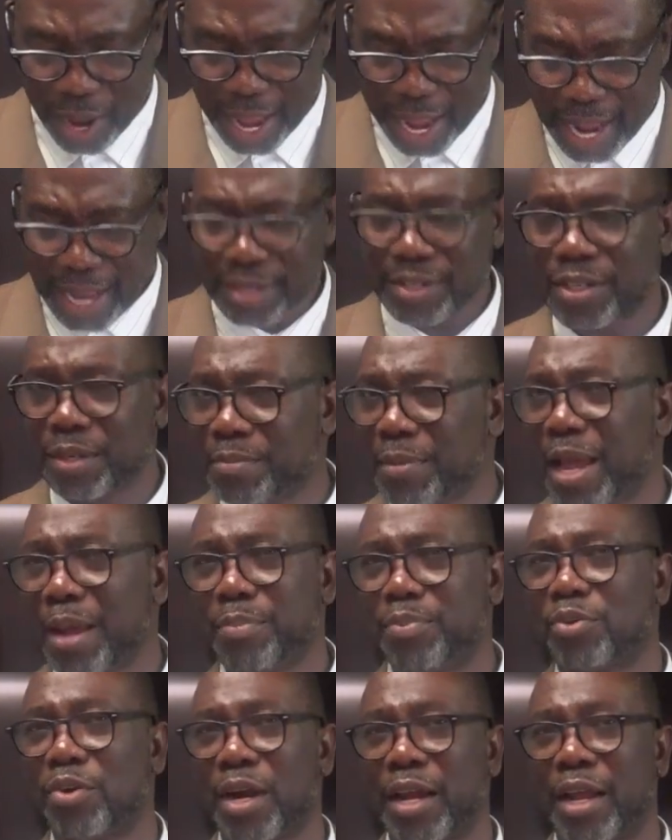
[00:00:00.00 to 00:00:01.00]
answer my
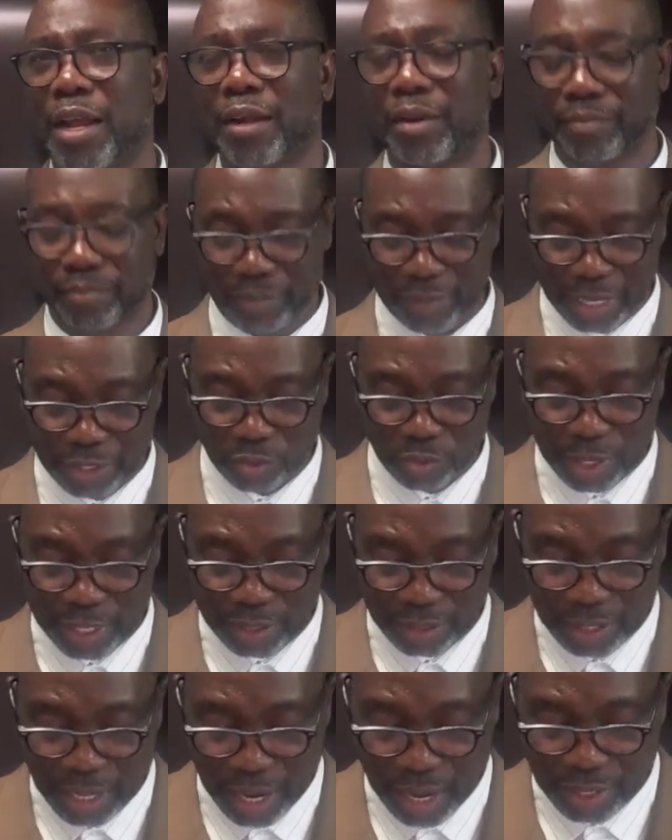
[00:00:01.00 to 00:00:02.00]
prayer, that's what he
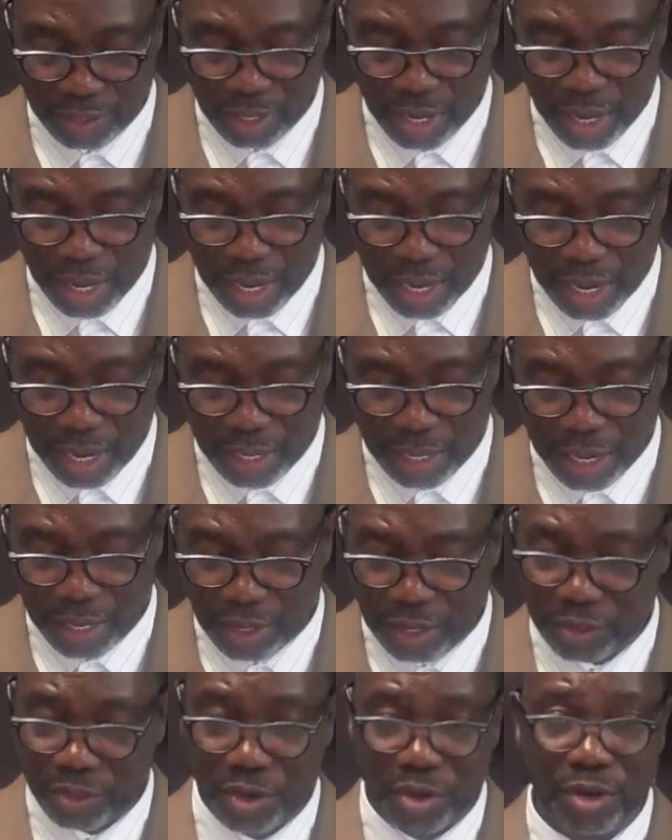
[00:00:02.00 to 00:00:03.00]
says in, in
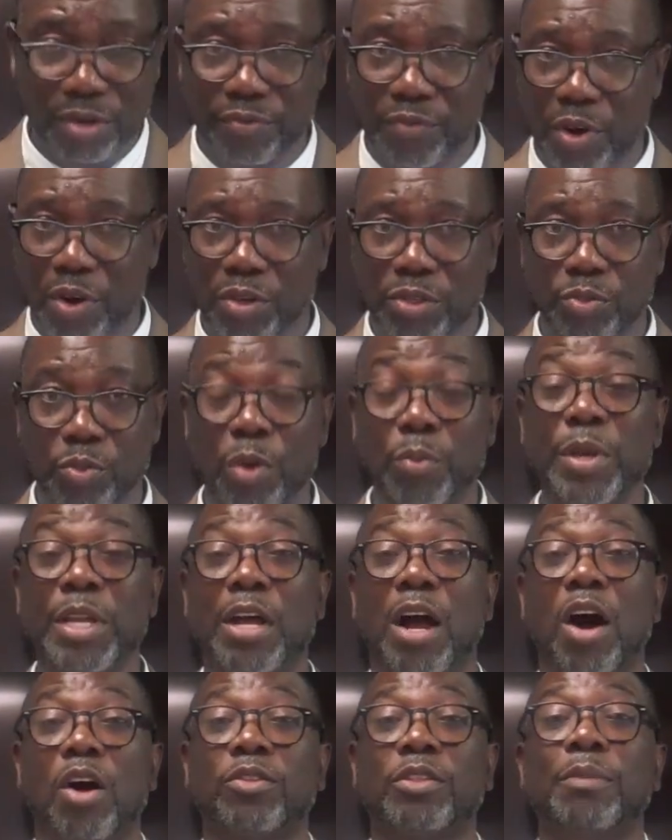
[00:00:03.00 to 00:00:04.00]
the third verse, what we
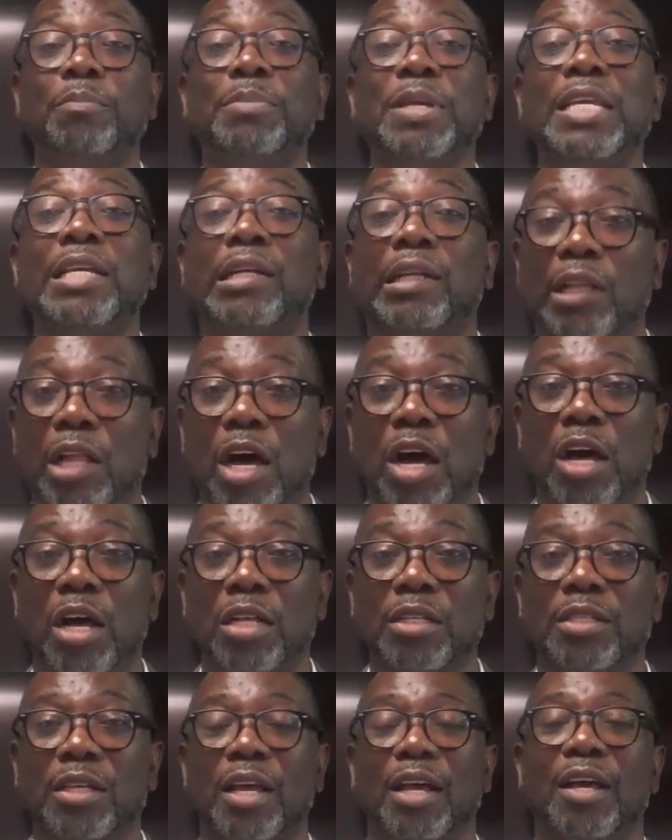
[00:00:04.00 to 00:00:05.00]
call the B
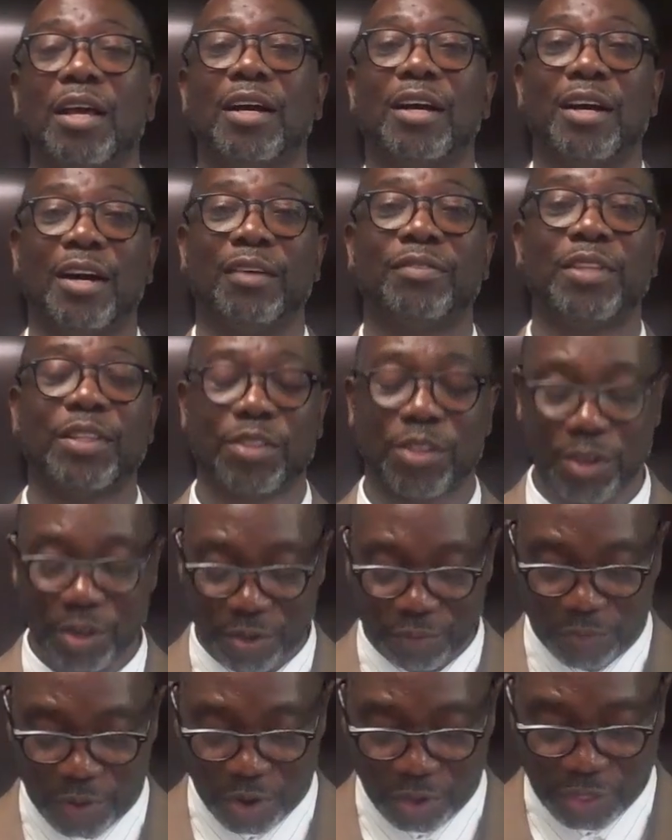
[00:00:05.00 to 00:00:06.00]
clause of the
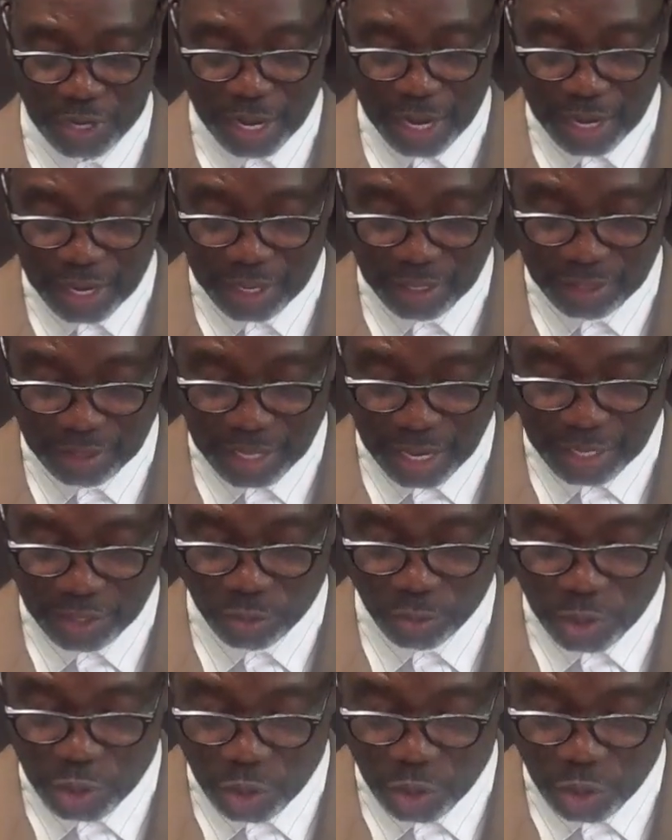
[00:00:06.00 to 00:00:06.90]
third verse. He says, when